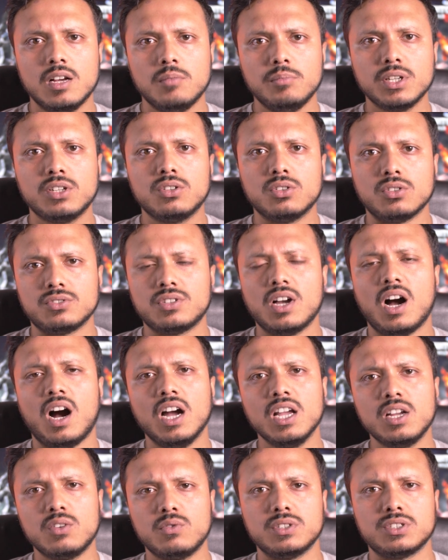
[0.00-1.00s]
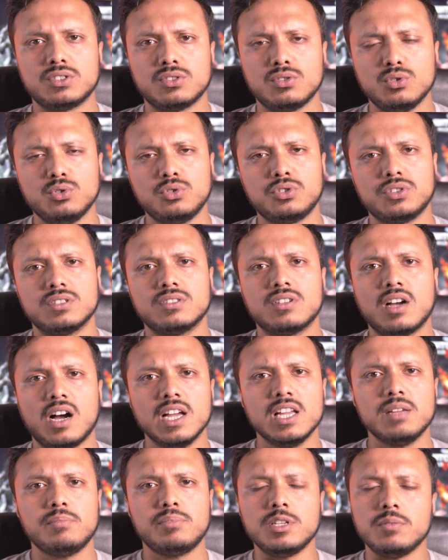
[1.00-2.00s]
because higher resolutions,
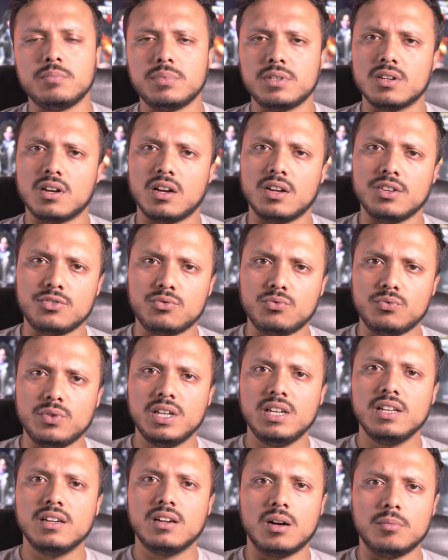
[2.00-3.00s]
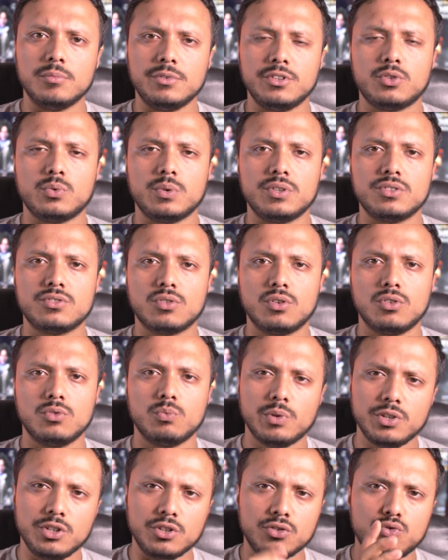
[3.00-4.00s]
higher PPIs really come into its own
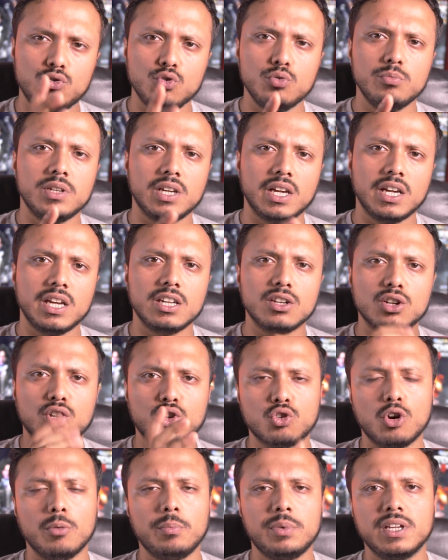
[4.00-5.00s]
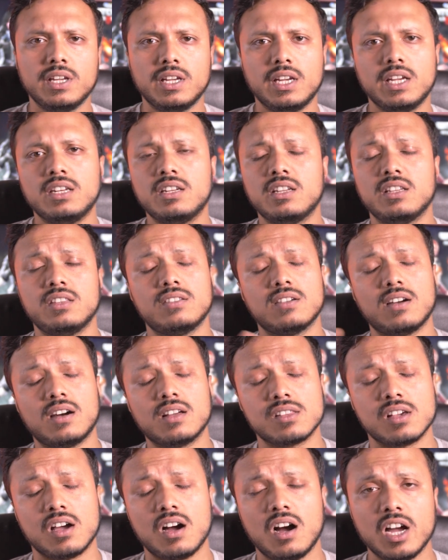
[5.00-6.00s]
when you're zooming in, cropping in into
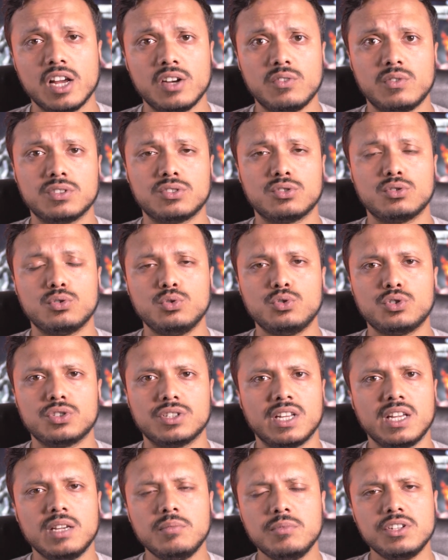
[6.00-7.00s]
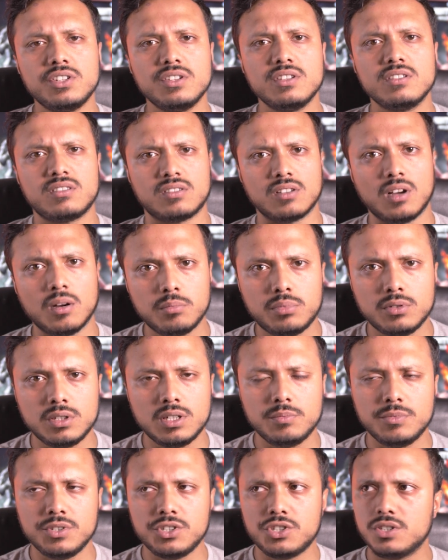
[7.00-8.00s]
other high resolution images, sample
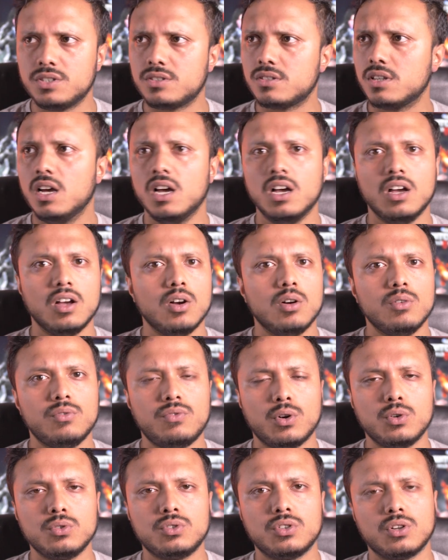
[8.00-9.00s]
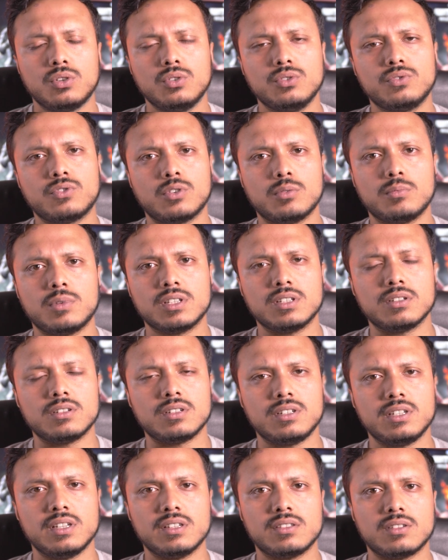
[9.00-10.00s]
images, photos from other
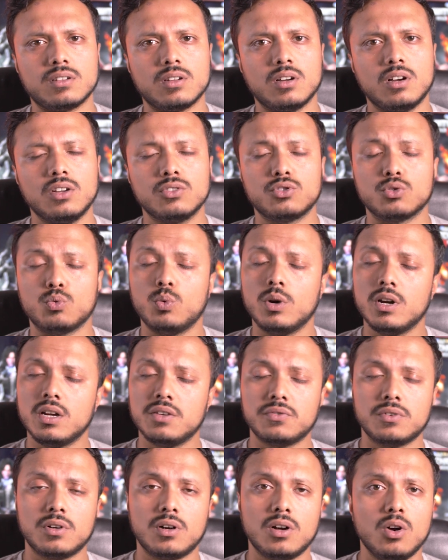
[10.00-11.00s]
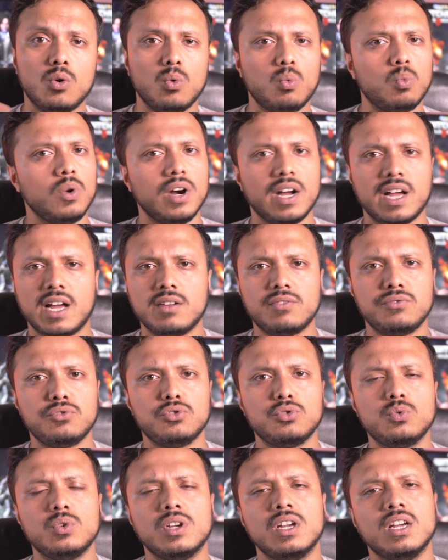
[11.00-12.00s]
DSLRs or whatever, what have
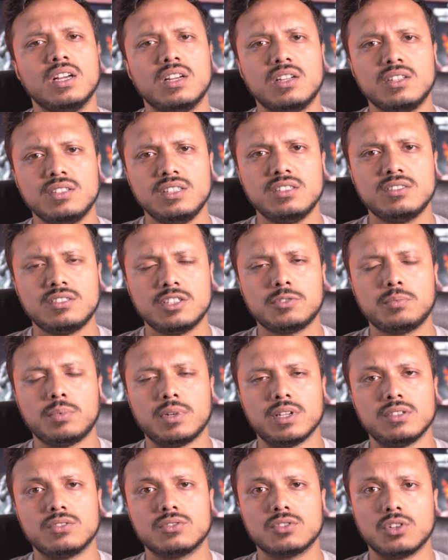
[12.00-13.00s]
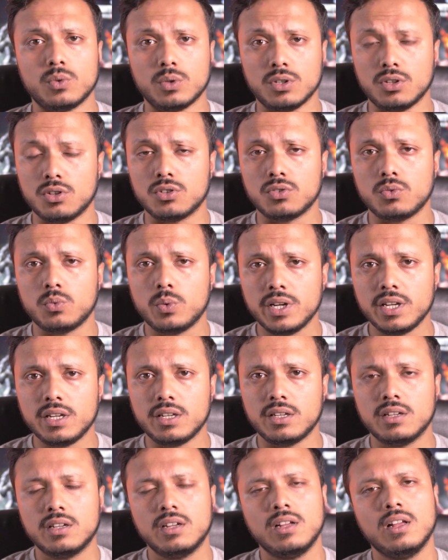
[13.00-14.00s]
you. These displays go a long
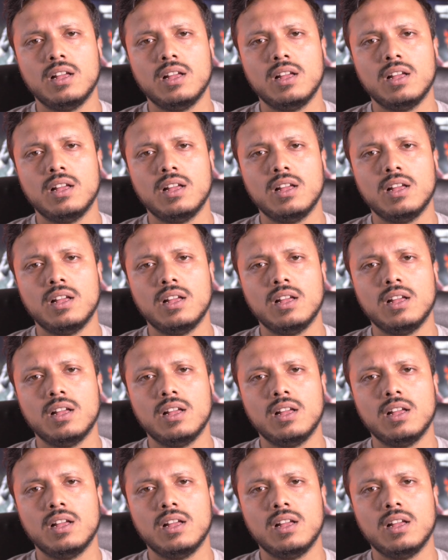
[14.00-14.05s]
way.